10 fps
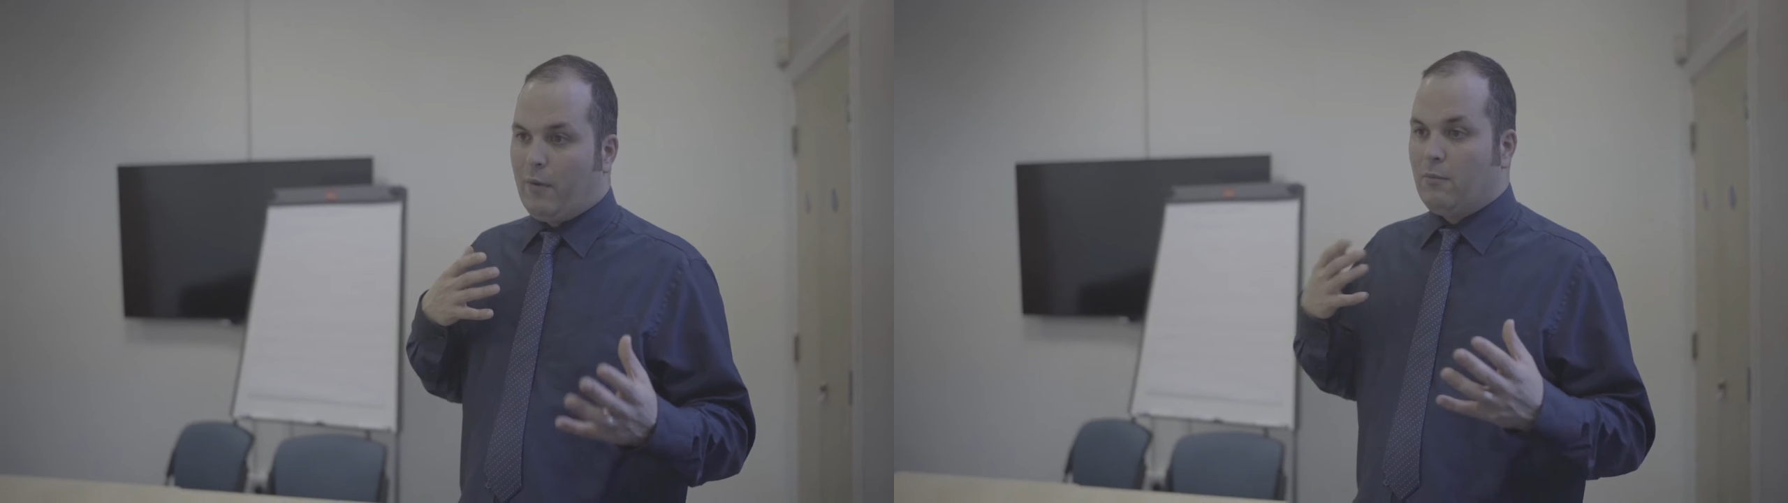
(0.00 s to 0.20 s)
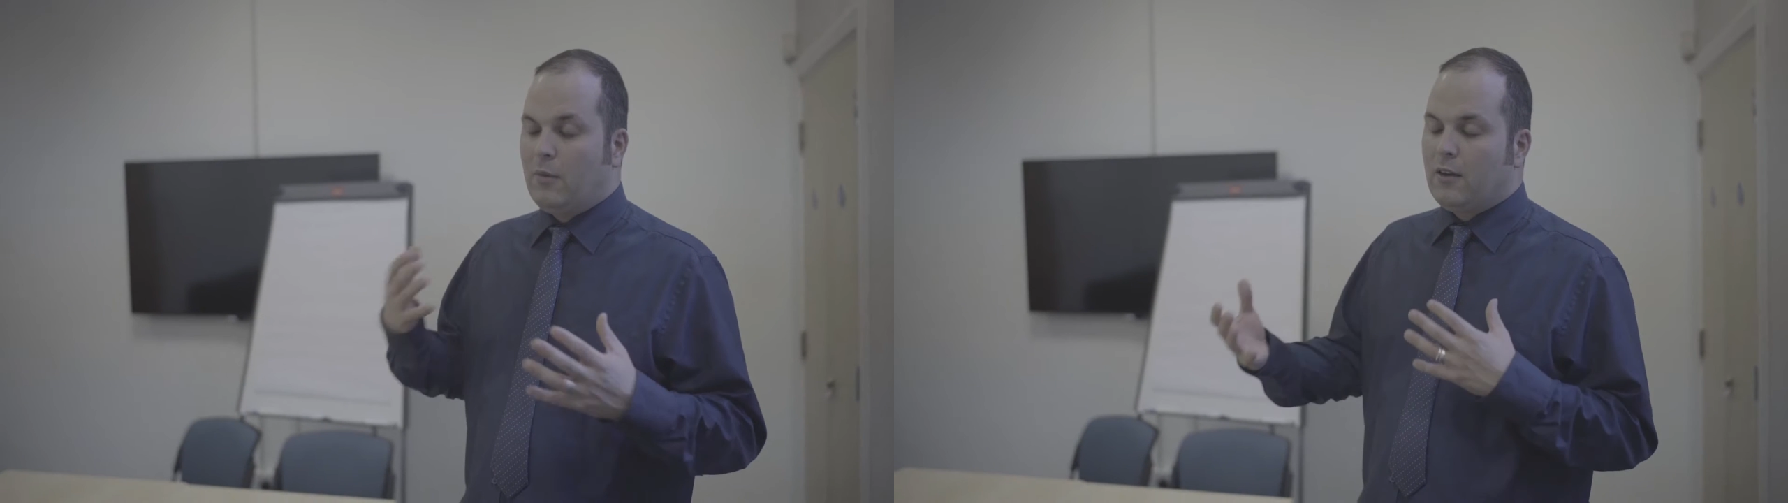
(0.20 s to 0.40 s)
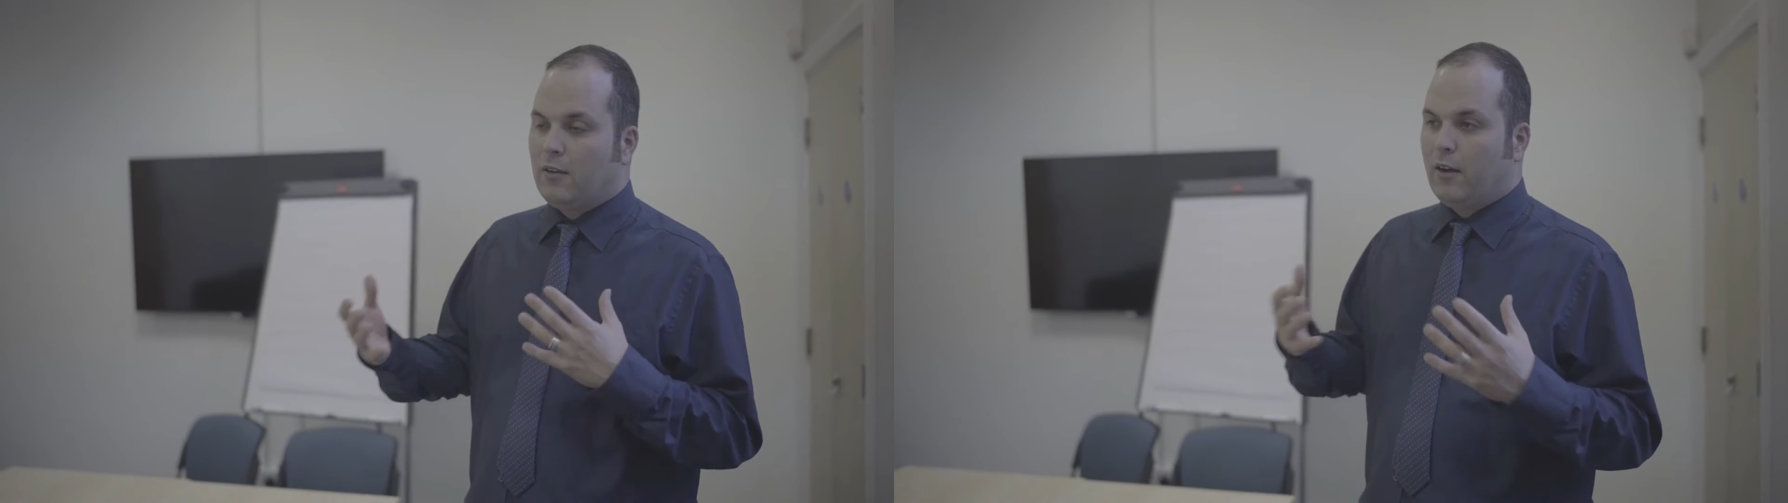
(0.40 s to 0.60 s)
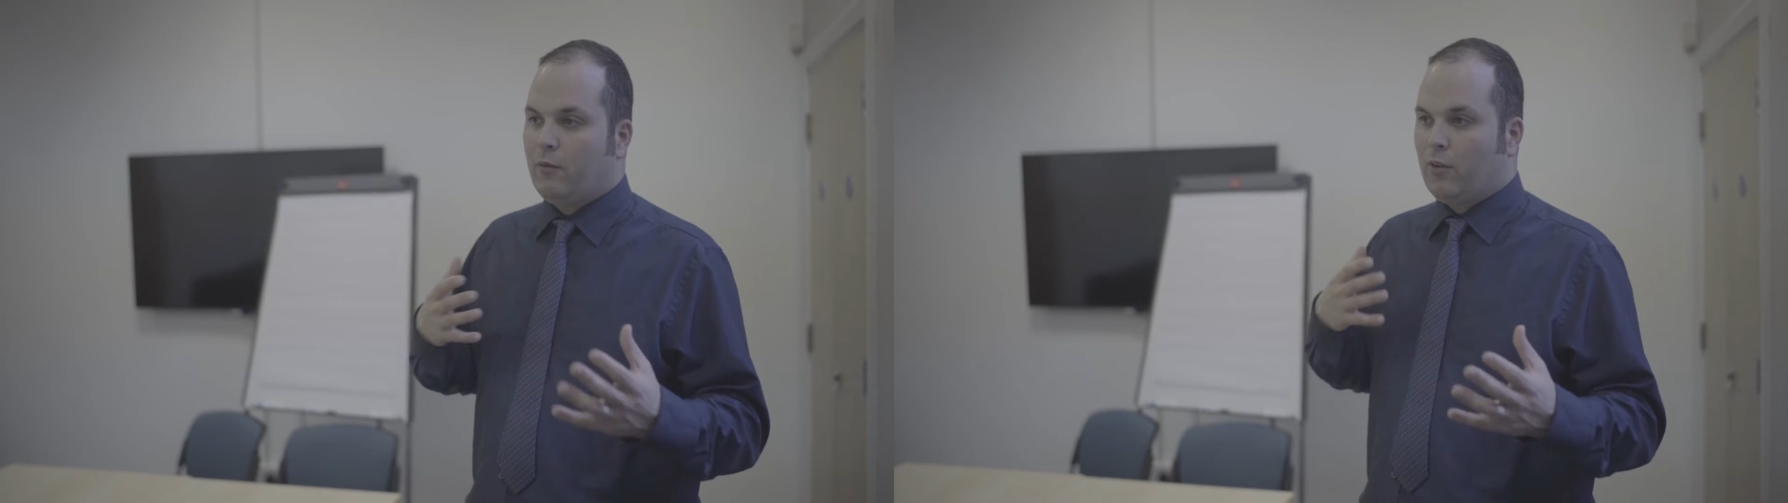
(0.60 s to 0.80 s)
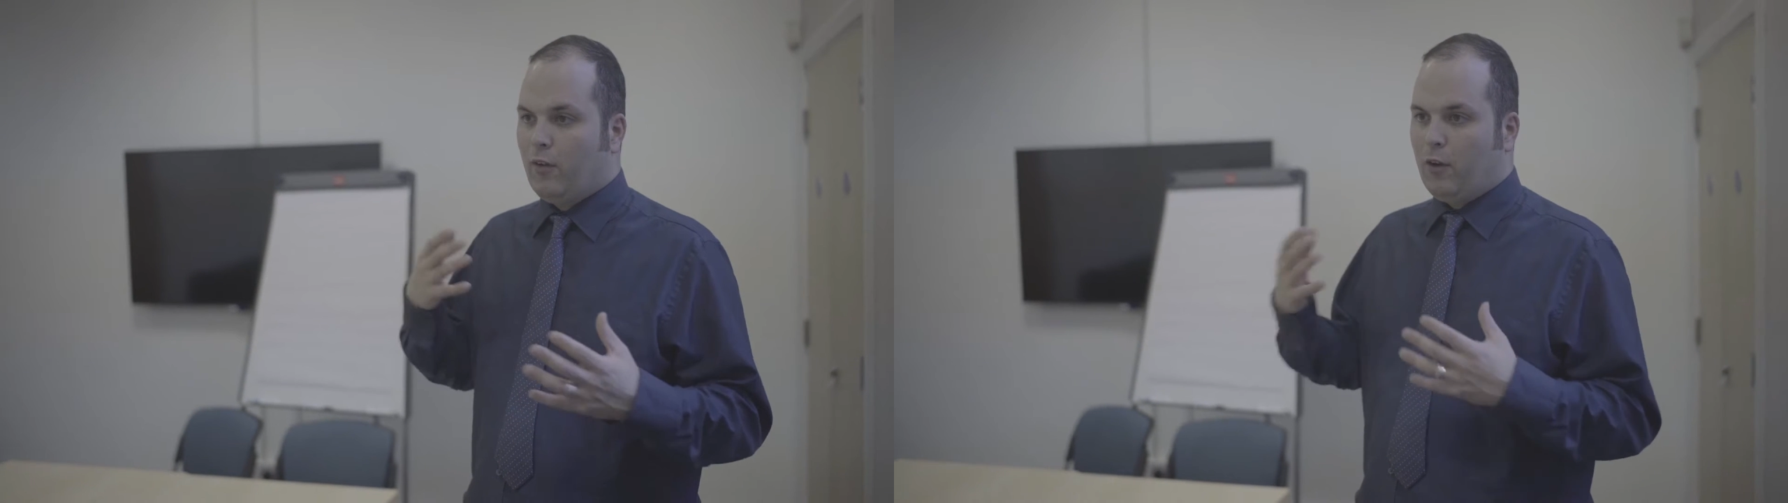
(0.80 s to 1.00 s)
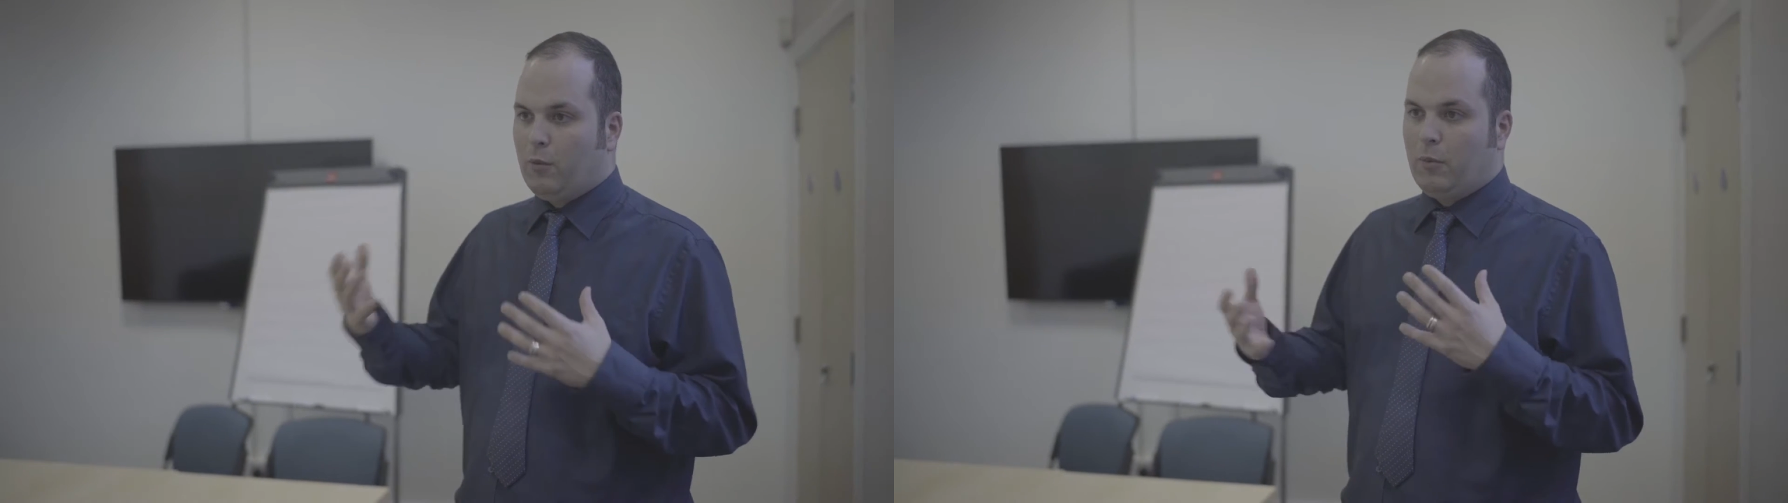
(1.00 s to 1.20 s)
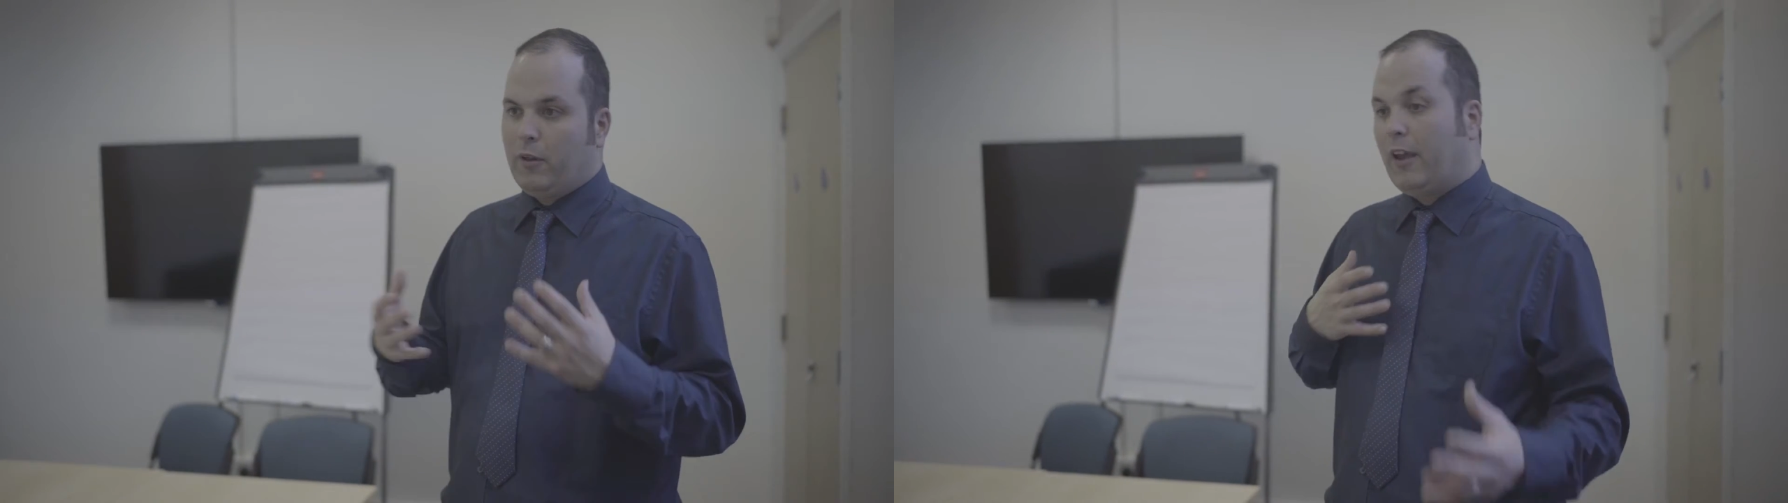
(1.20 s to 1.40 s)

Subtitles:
might mean in terms of how people